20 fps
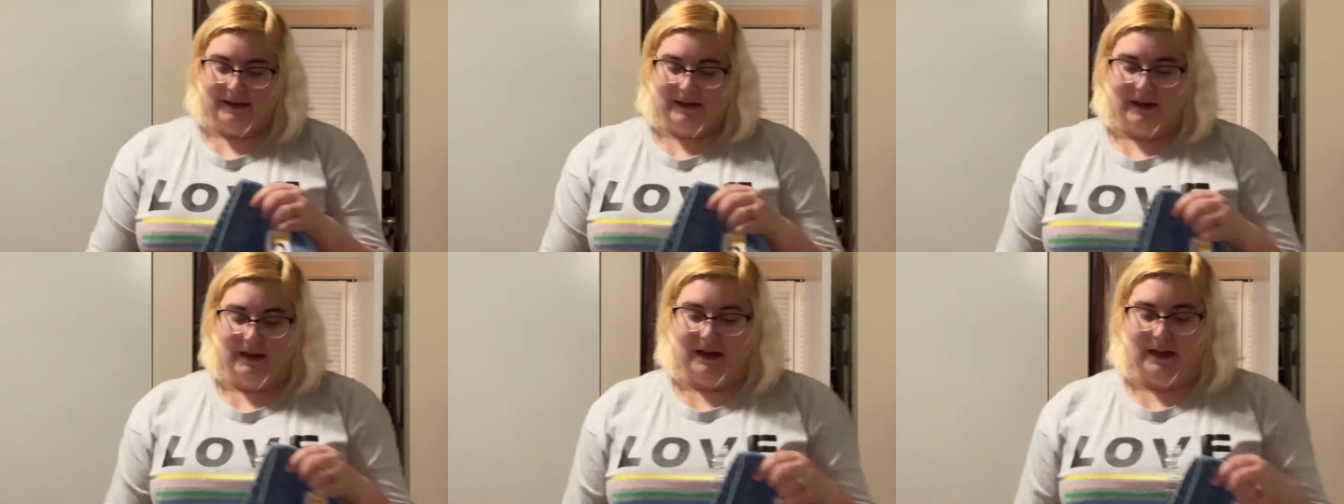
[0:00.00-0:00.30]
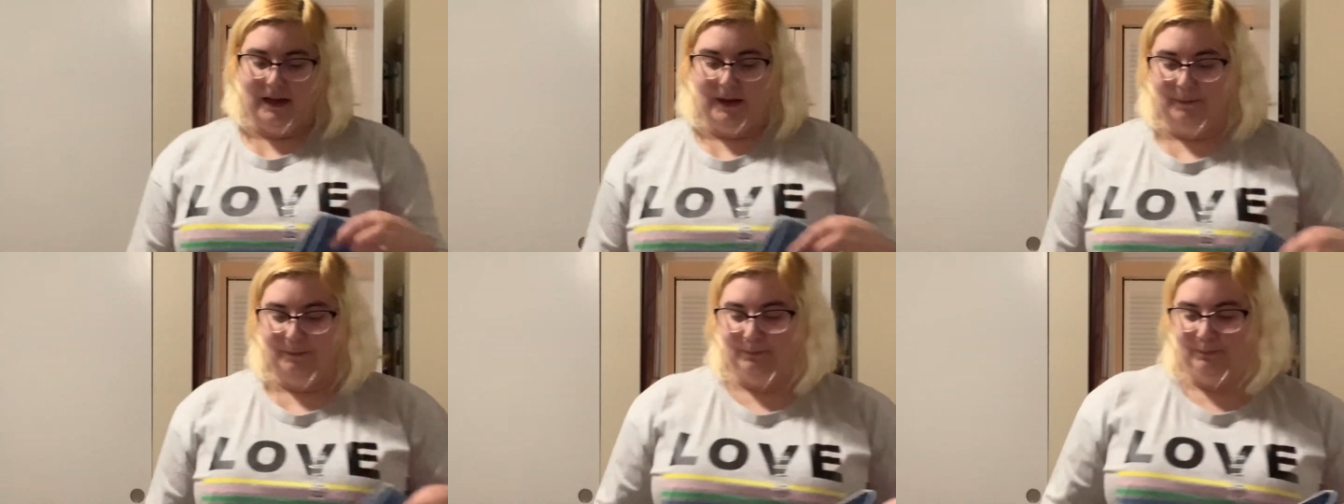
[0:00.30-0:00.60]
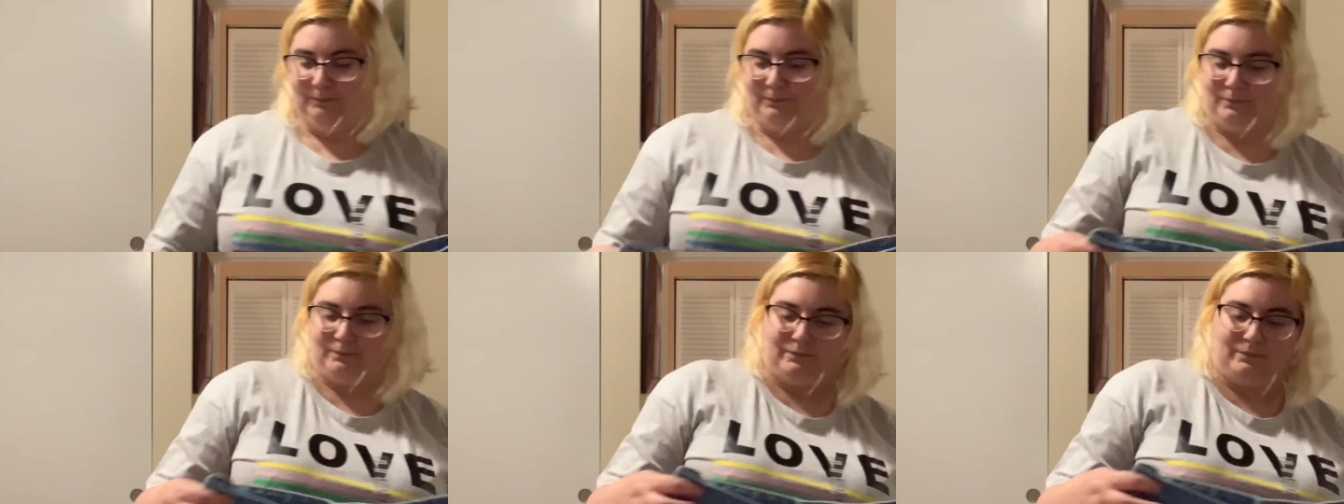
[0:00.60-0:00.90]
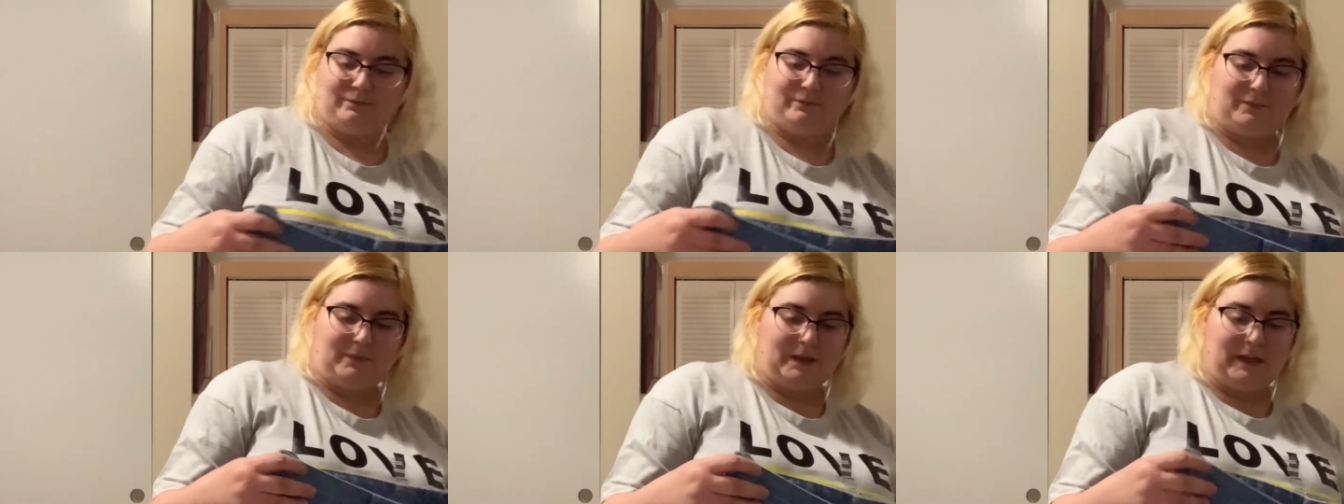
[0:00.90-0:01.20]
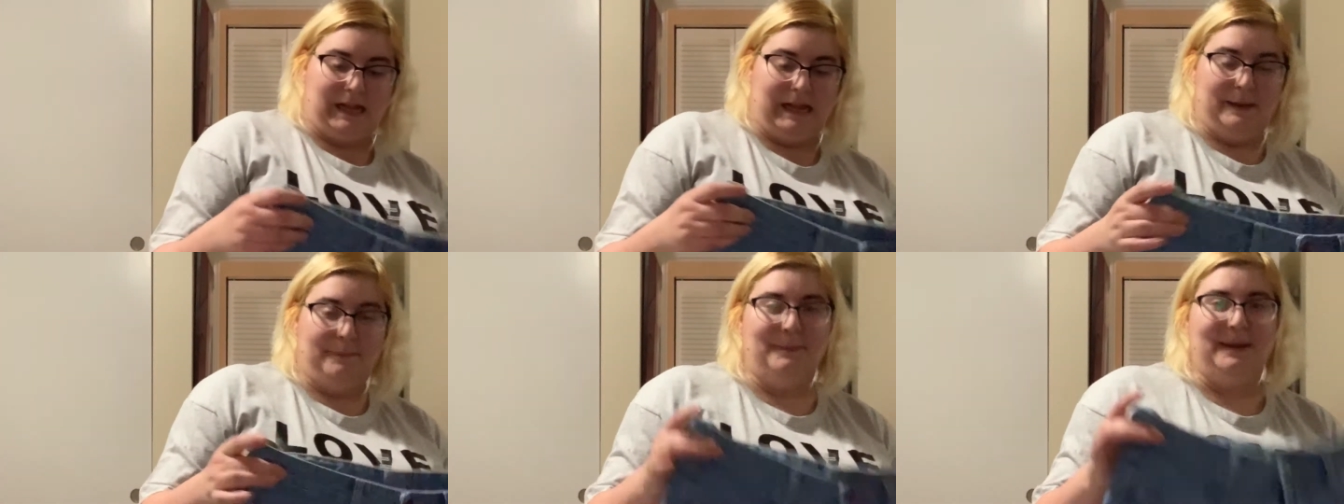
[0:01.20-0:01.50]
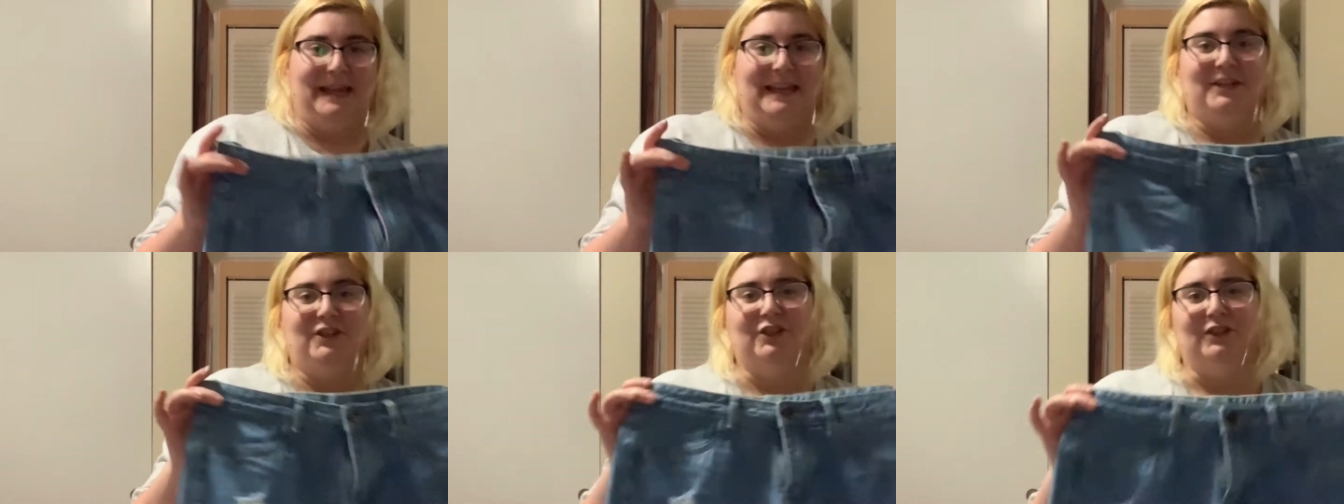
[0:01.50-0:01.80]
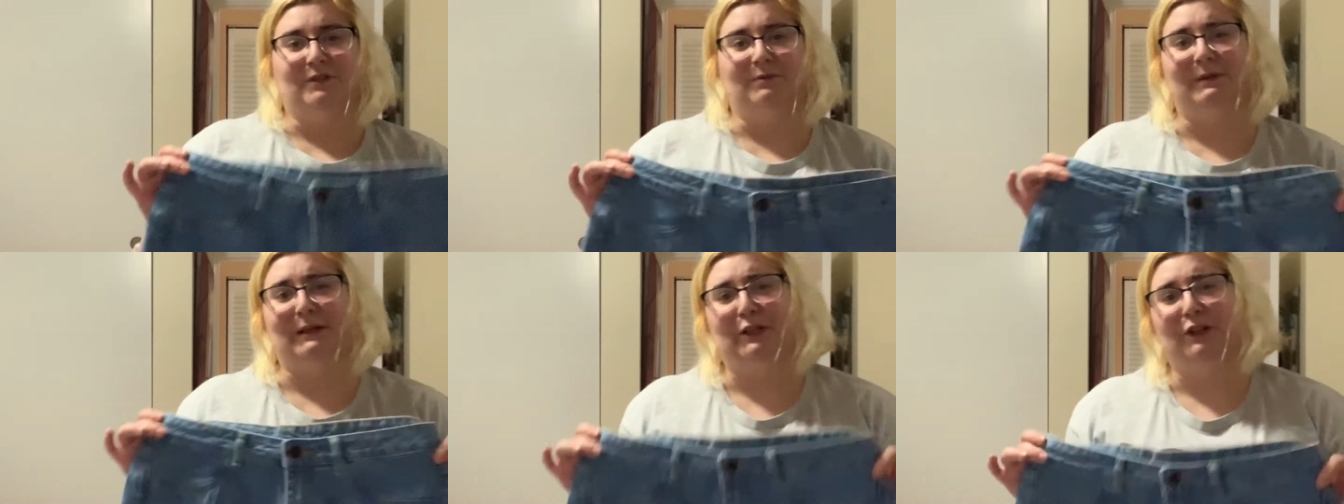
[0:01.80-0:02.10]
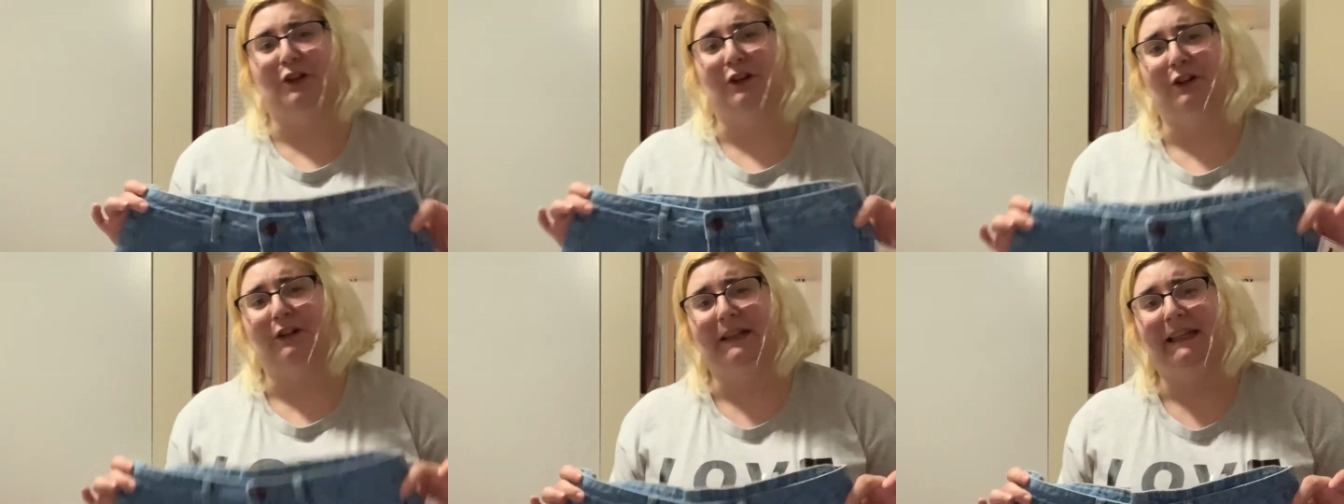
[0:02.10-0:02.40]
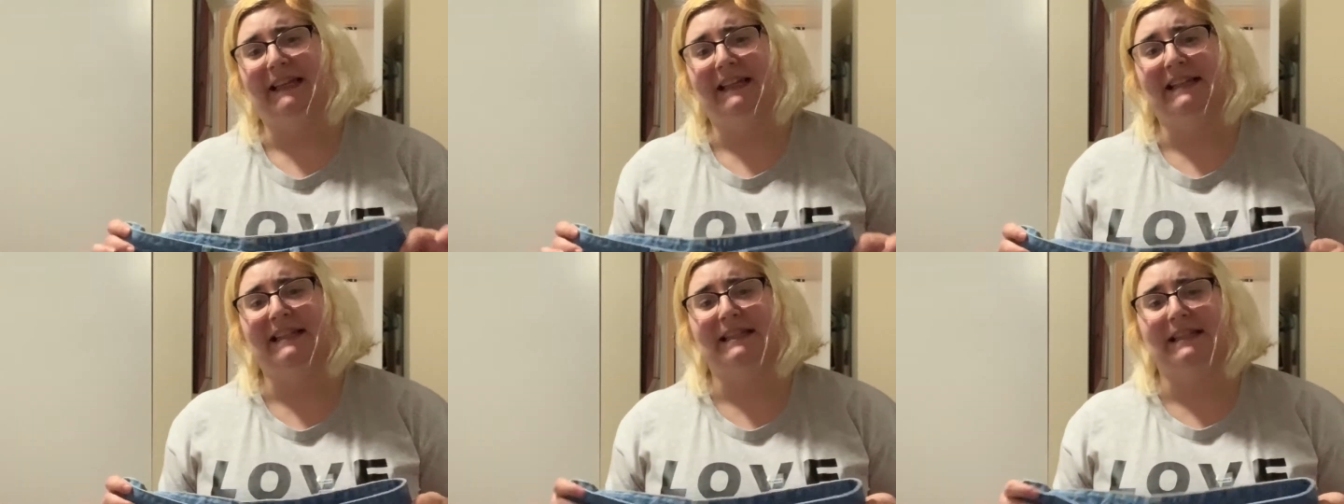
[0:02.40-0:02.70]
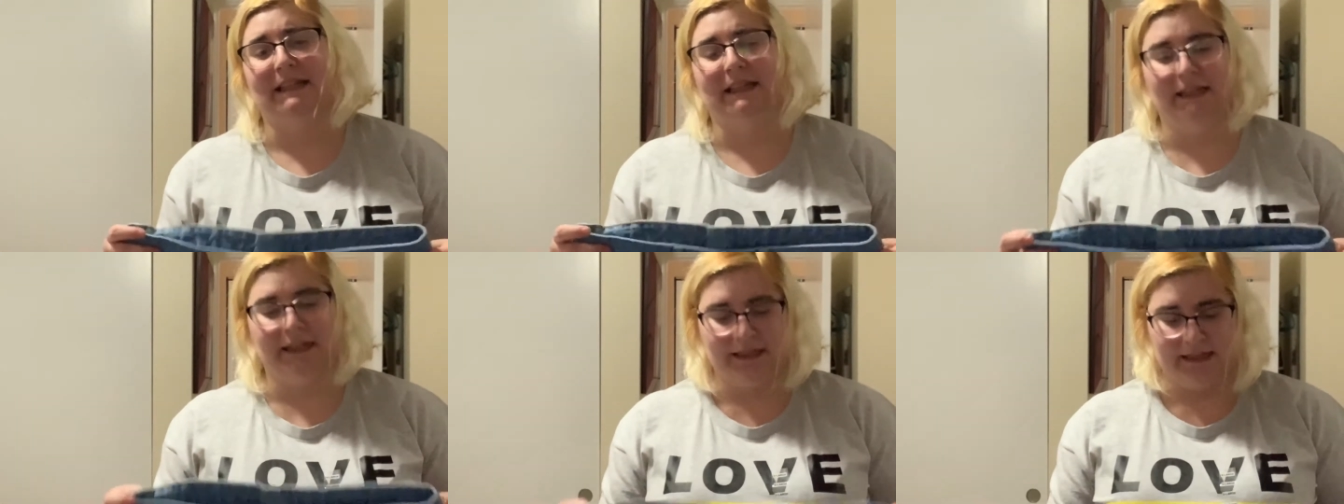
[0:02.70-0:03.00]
um, I may just return these.